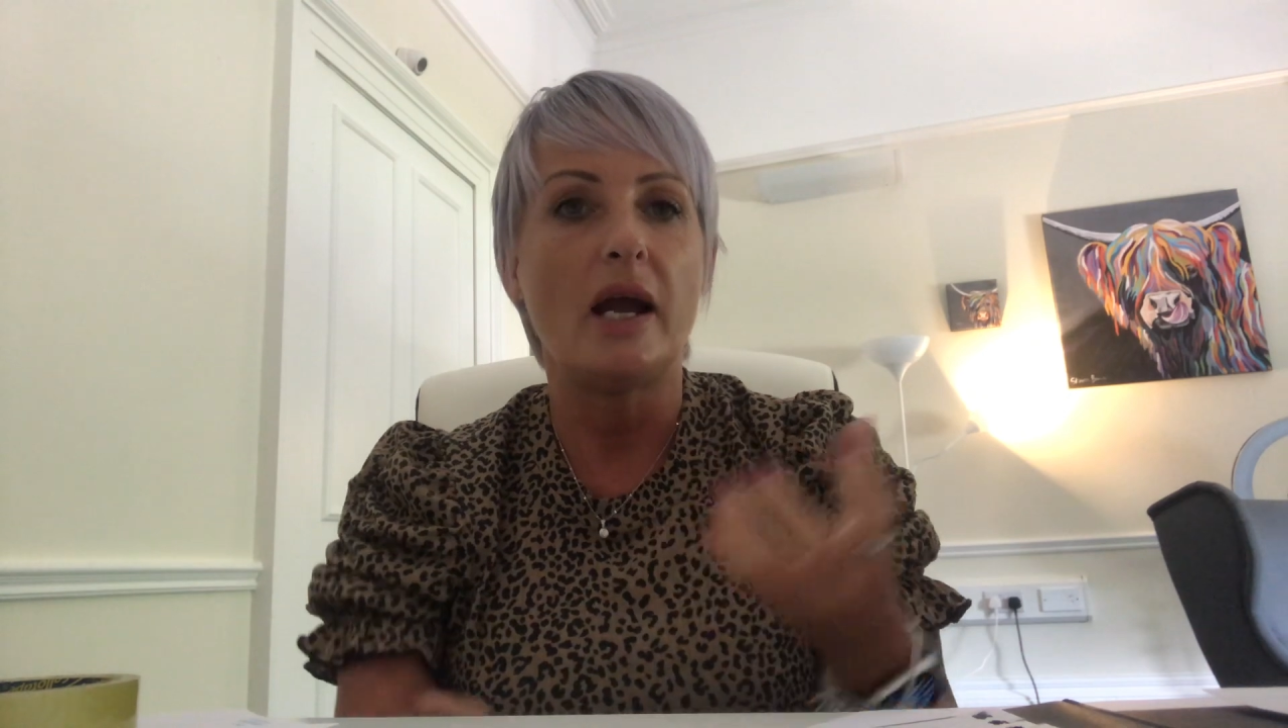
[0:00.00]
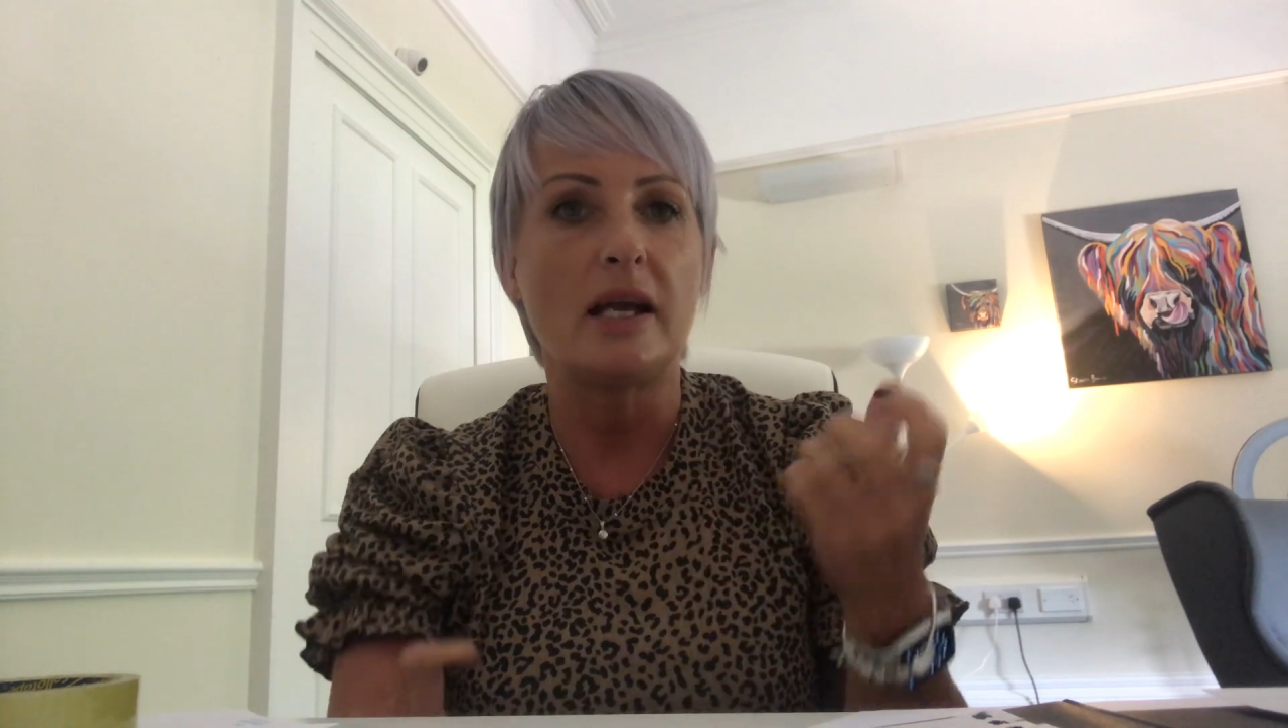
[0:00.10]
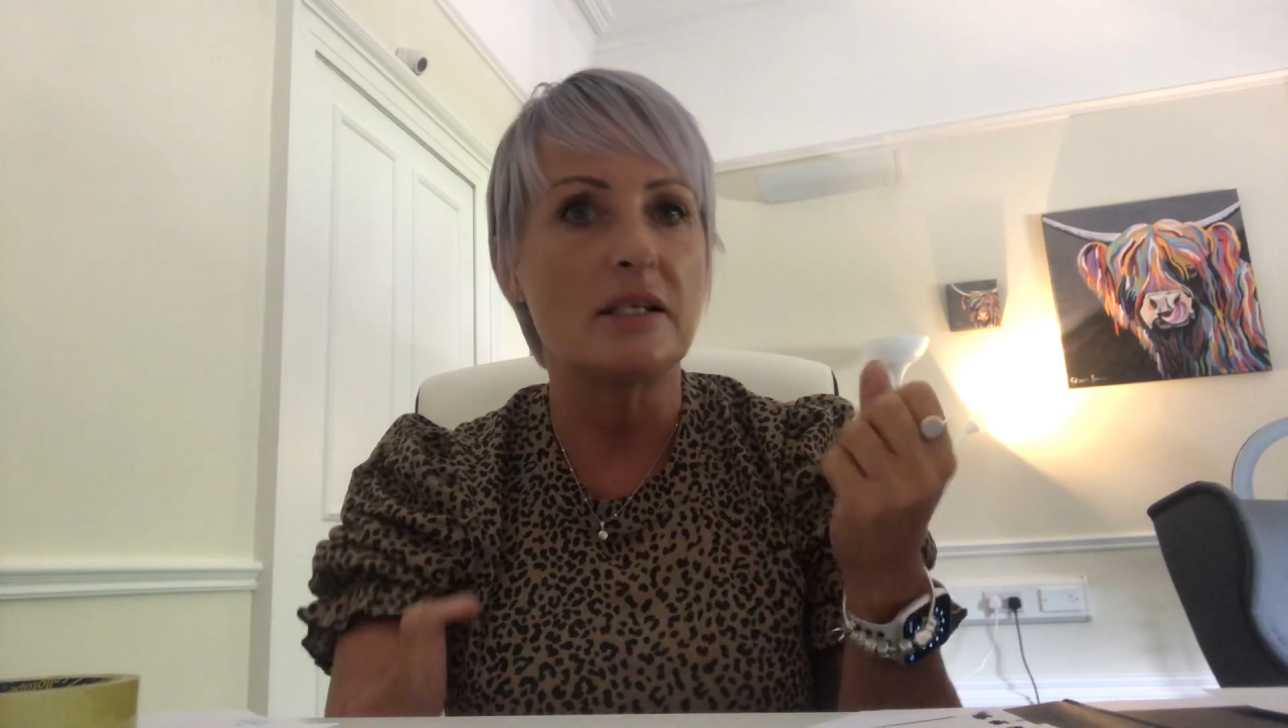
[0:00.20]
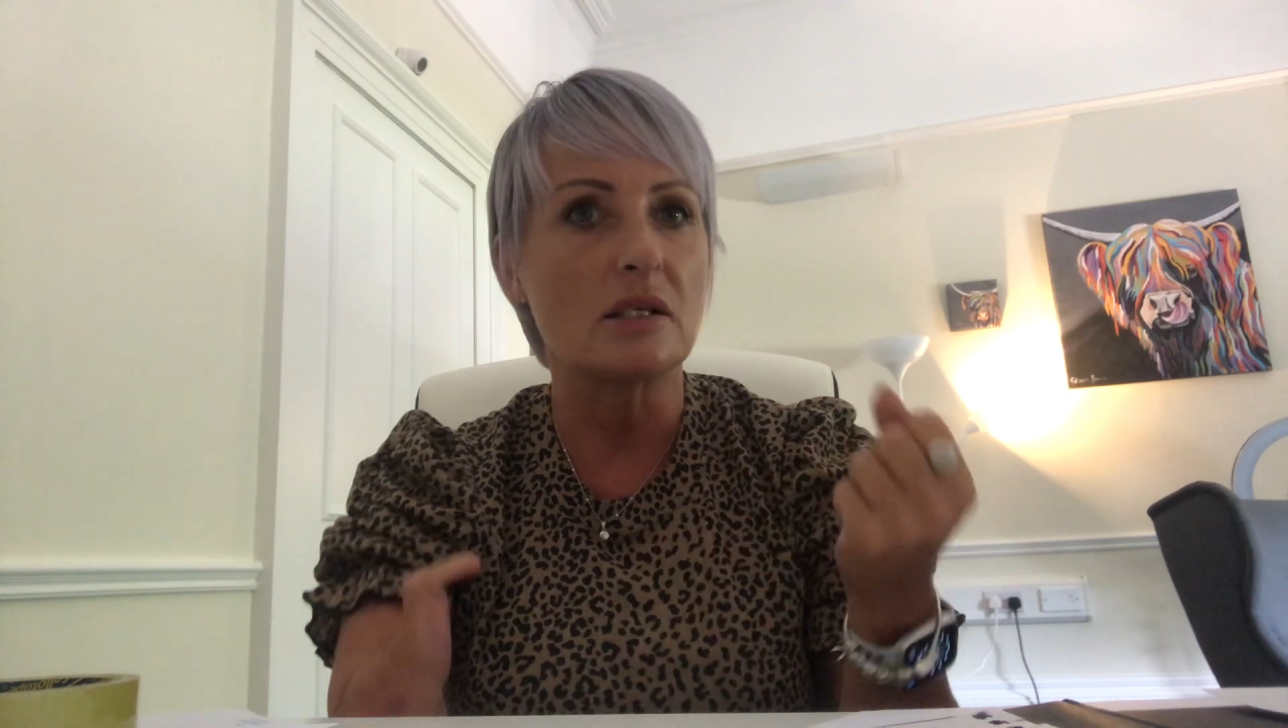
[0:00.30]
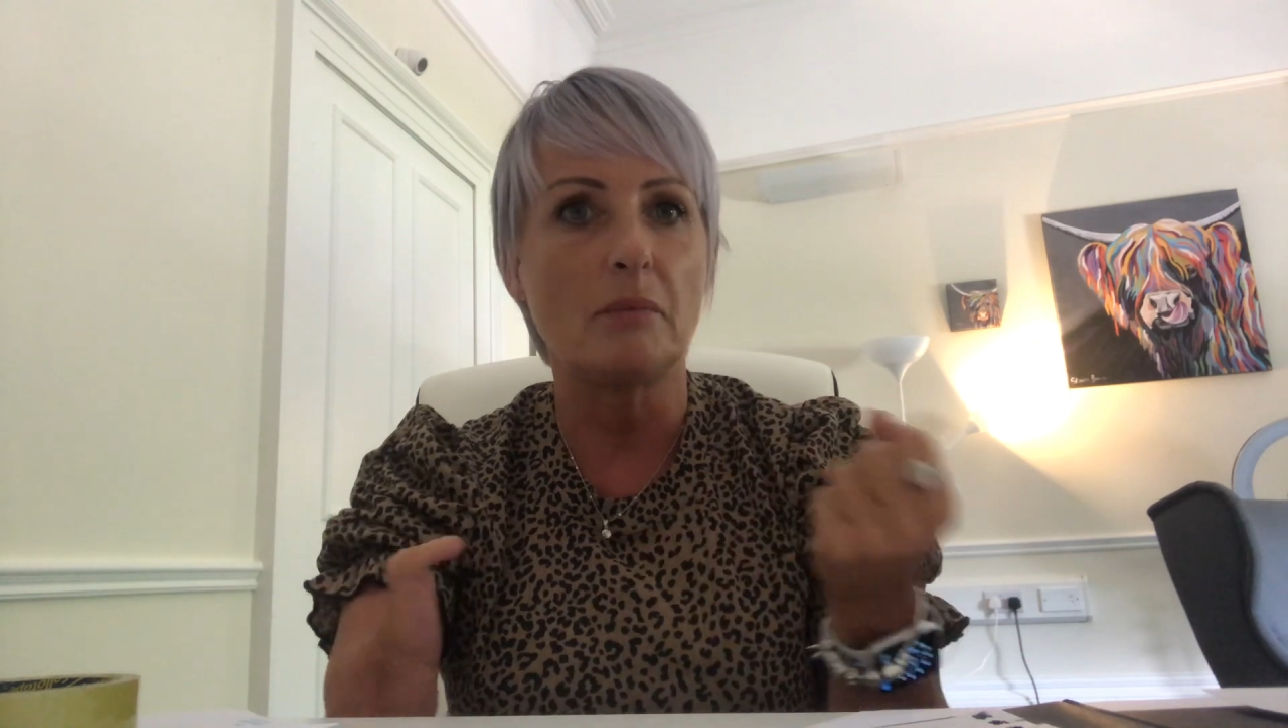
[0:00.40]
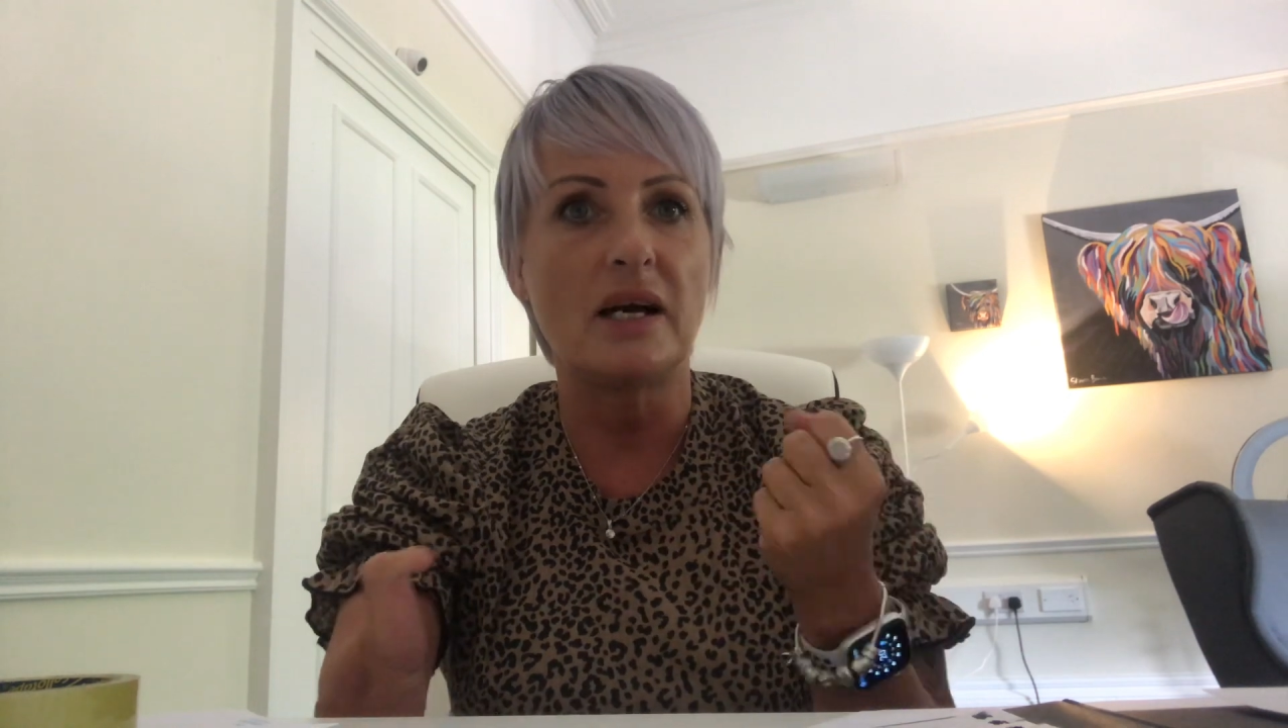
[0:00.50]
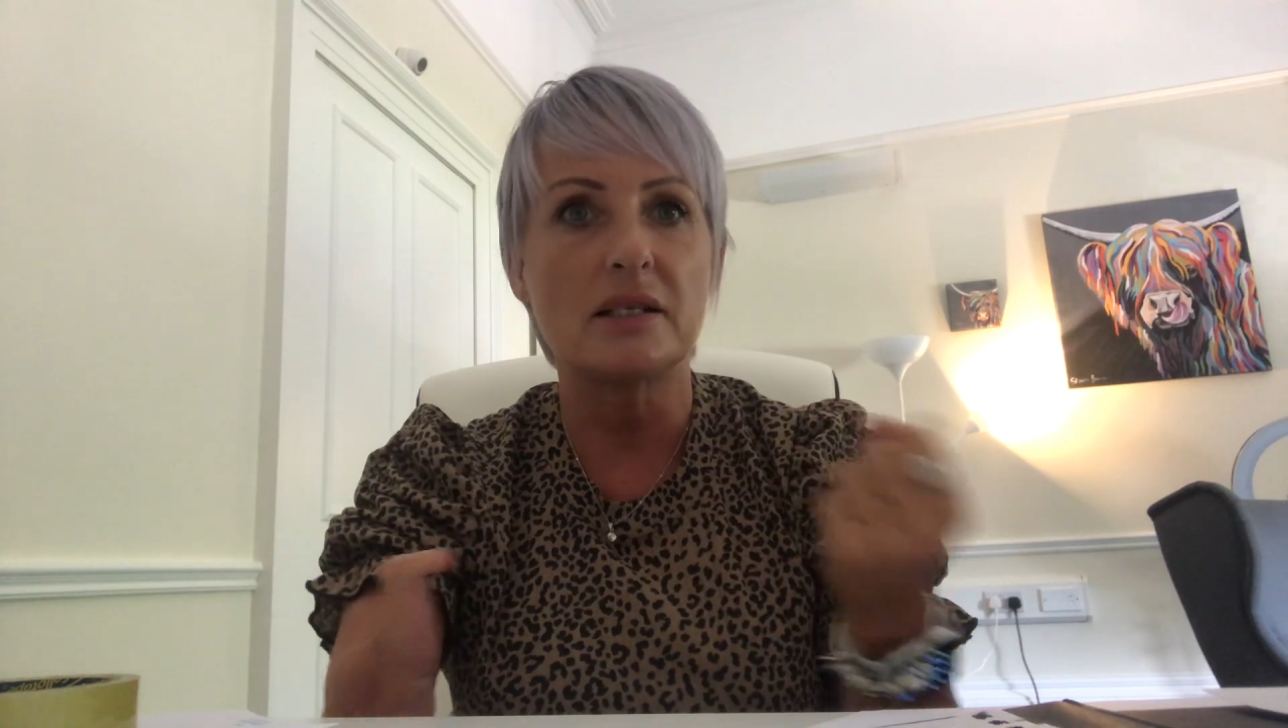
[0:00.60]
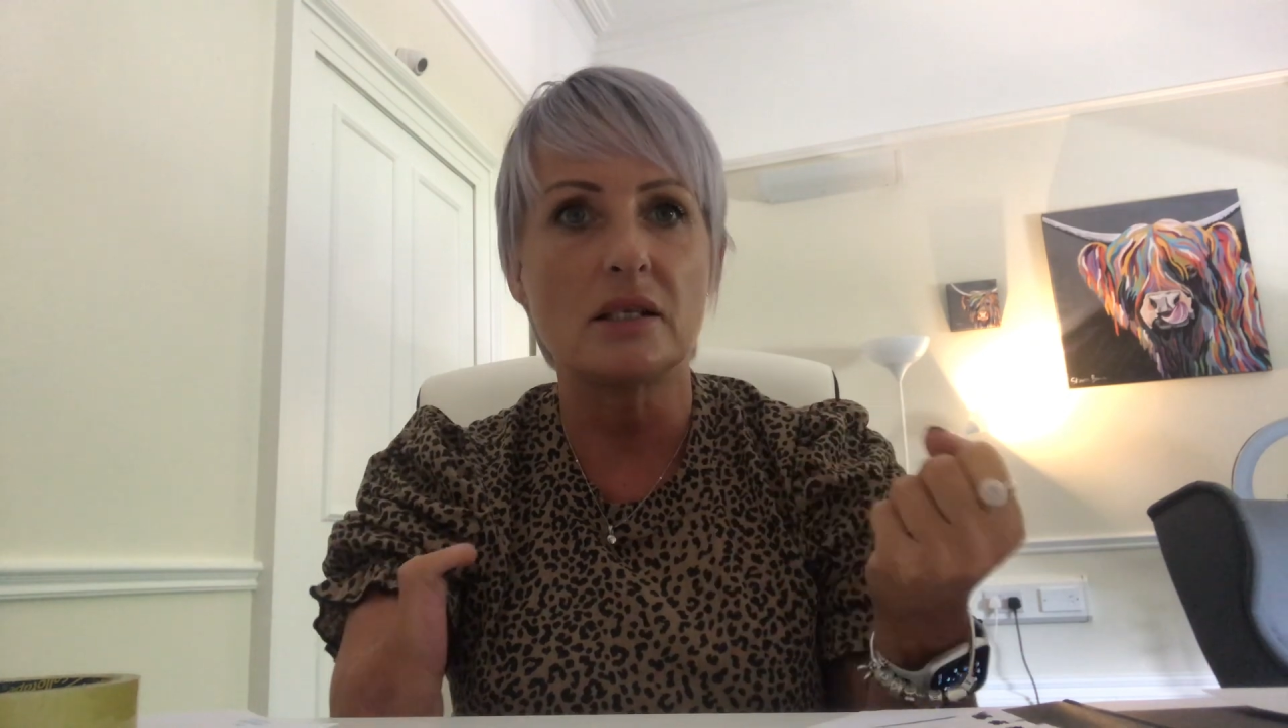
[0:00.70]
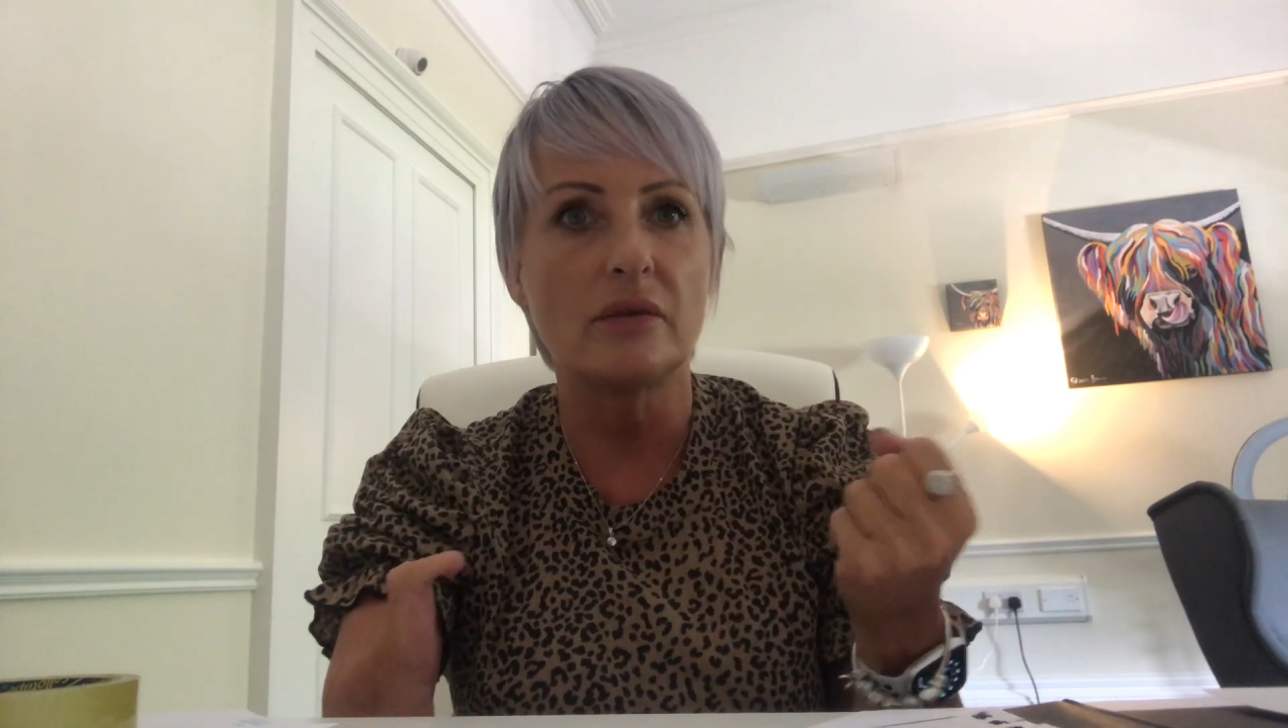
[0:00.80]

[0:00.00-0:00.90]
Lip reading: it doesn't matter